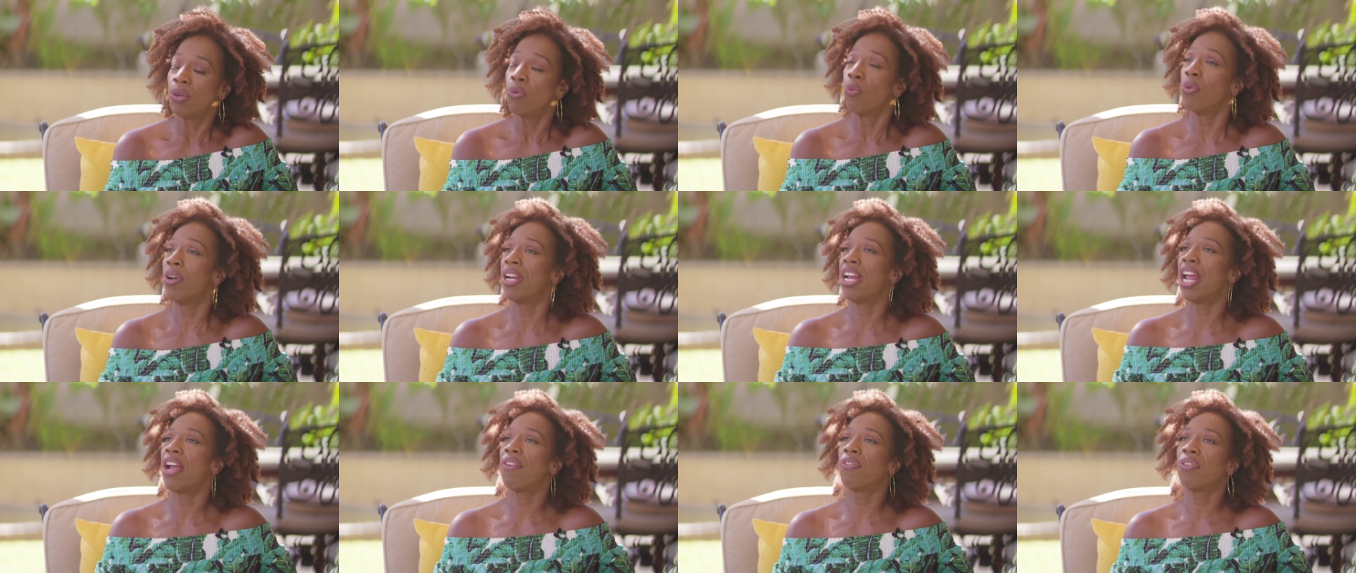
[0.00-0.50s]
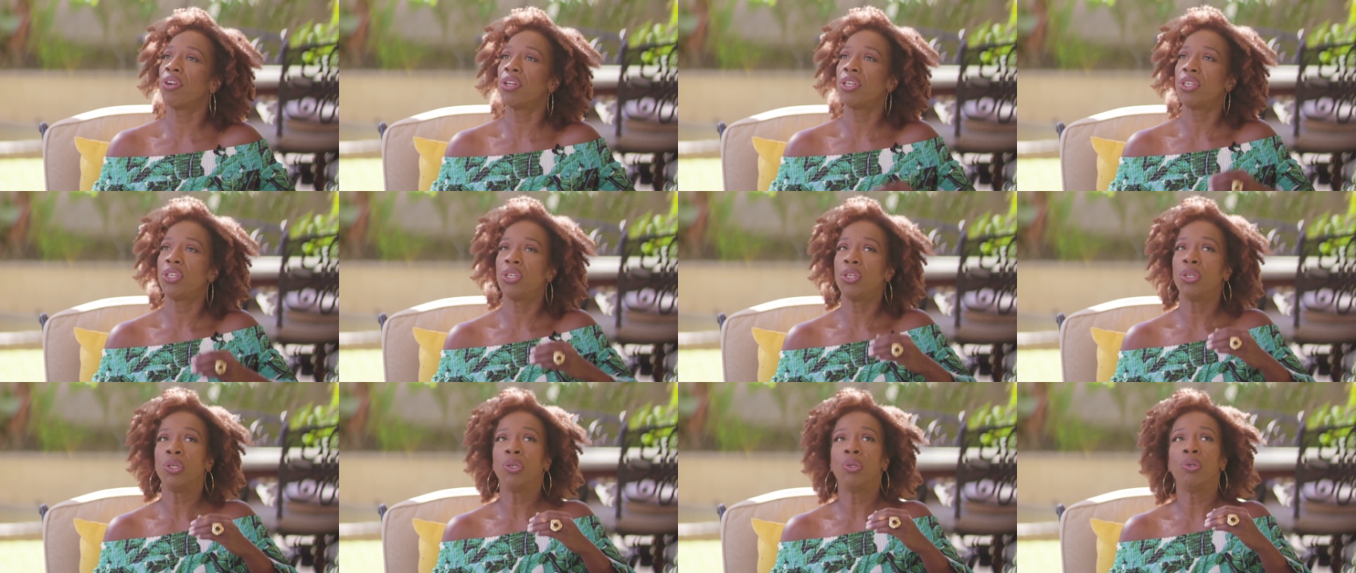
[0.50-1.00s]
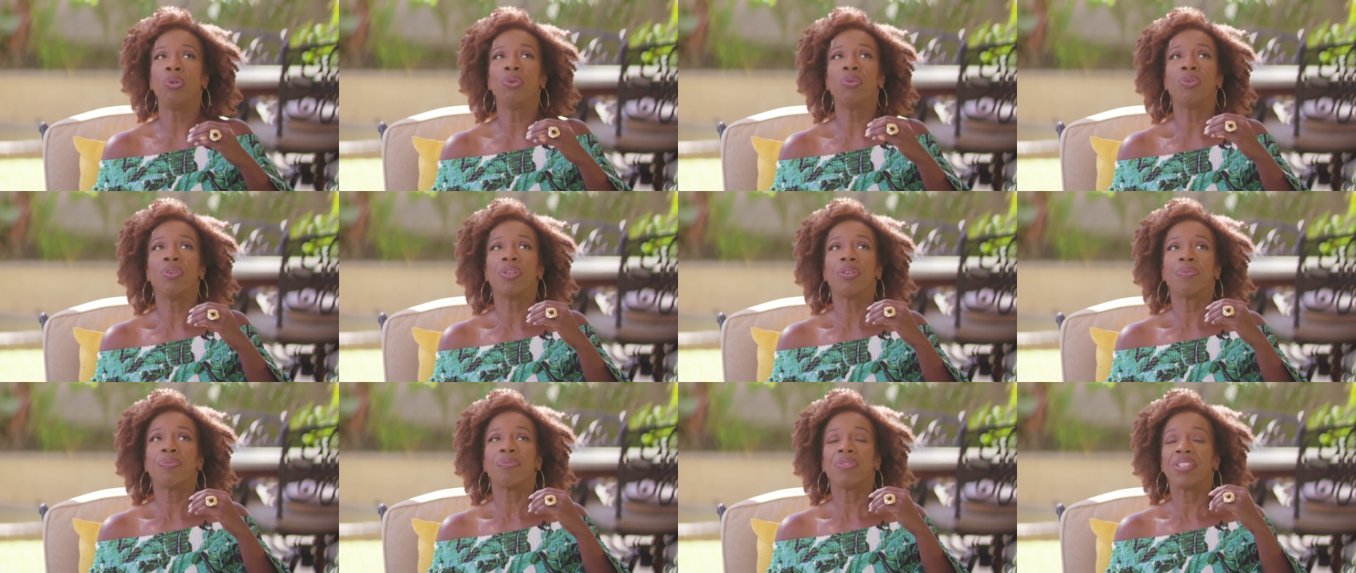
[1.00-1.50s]
Whenever you
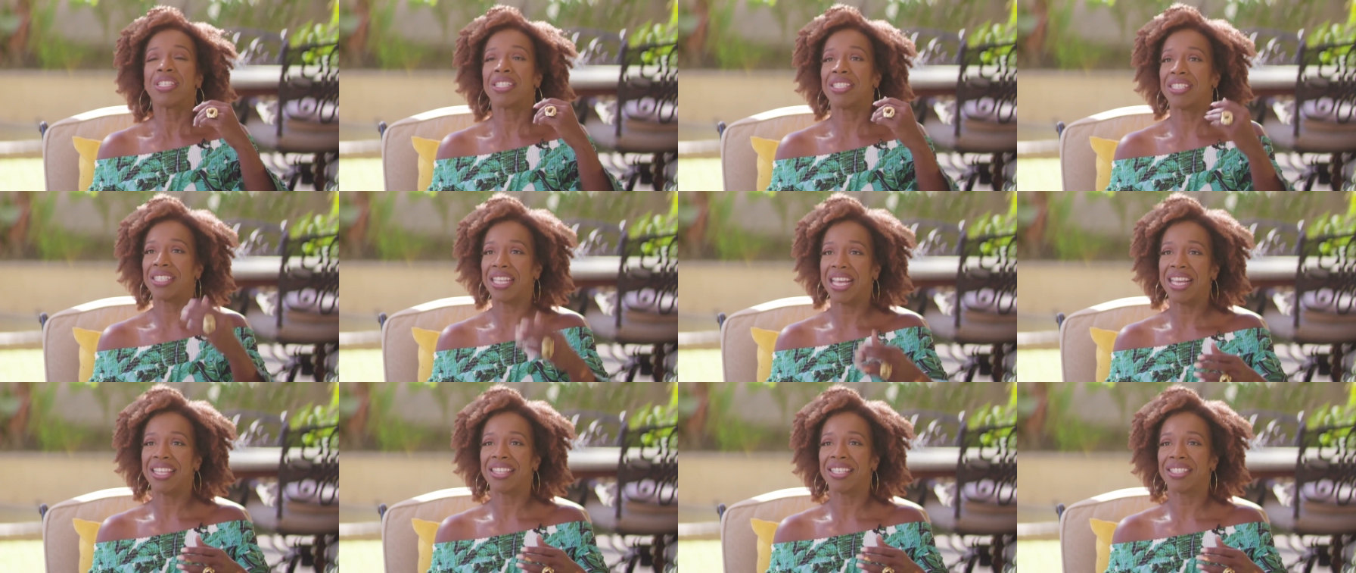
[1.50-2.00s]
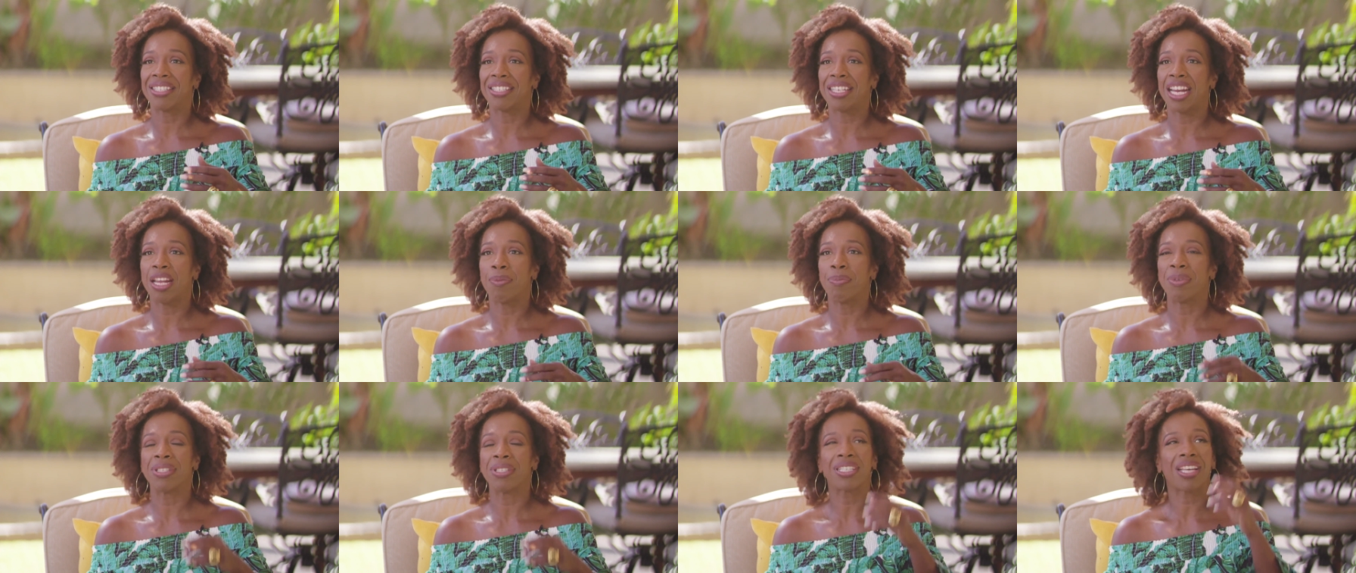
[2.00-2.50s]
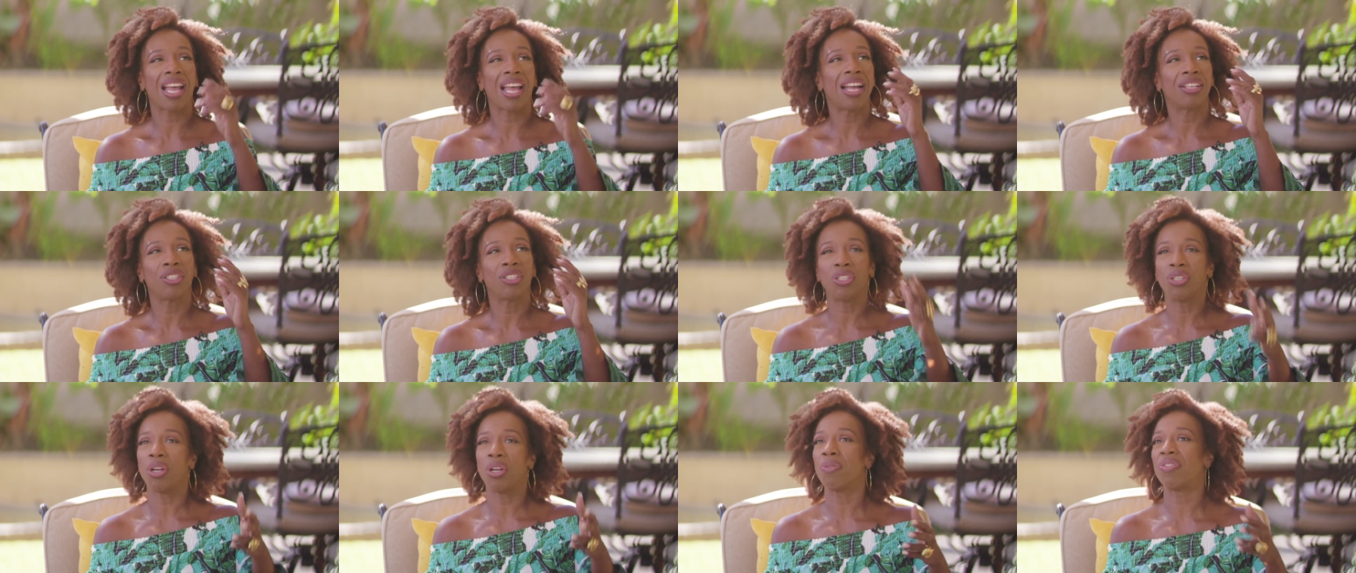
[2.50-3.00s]
say the statements, God,
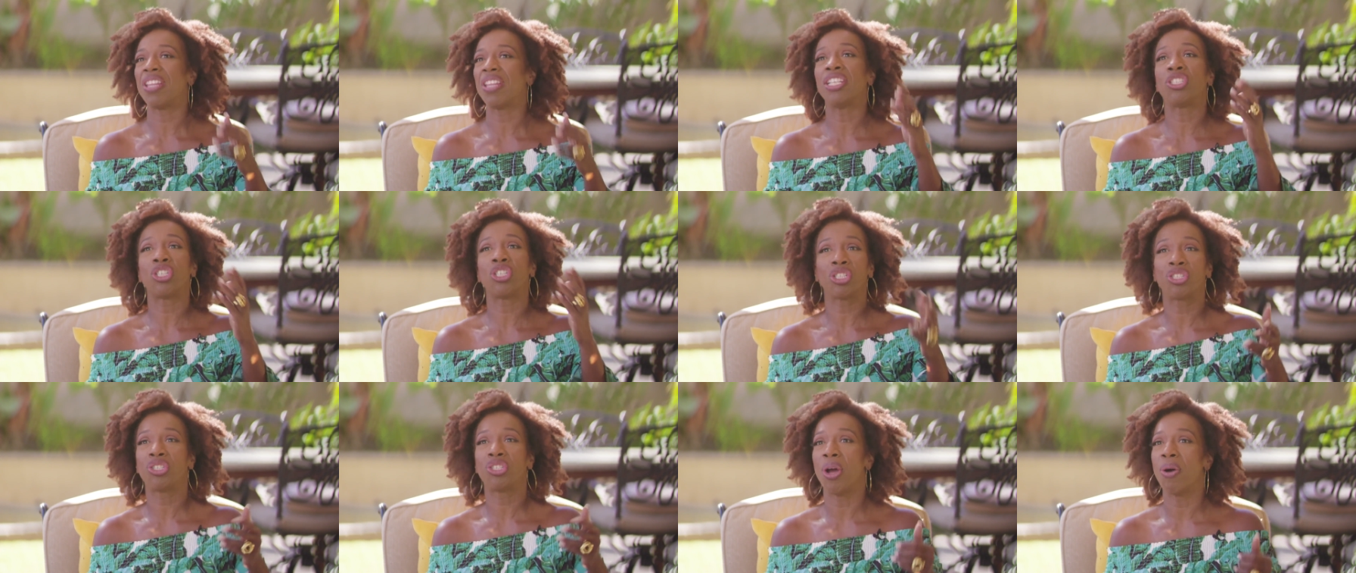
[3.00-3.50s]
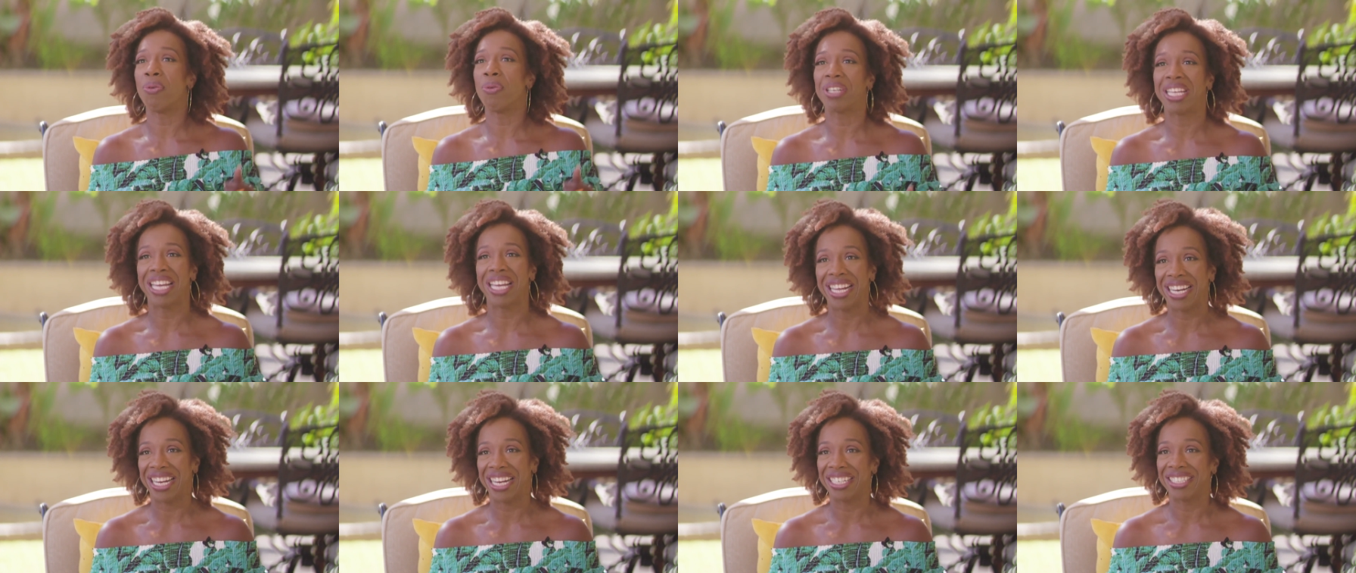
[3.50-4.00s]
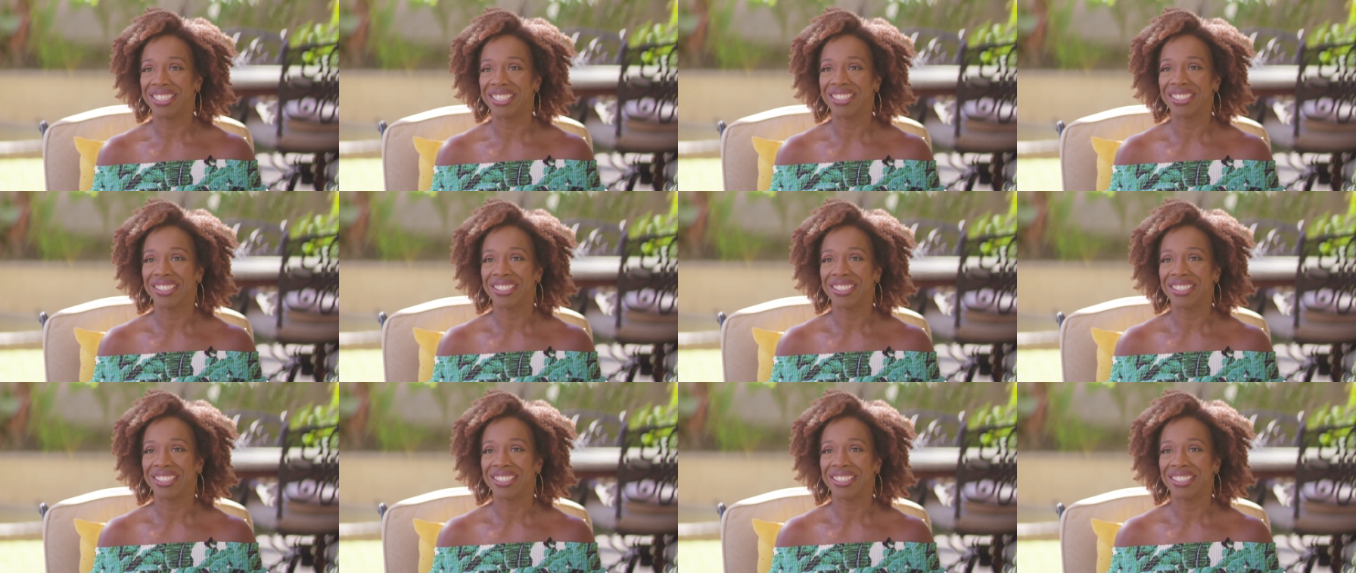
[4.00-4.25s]
you know, they just don't get it.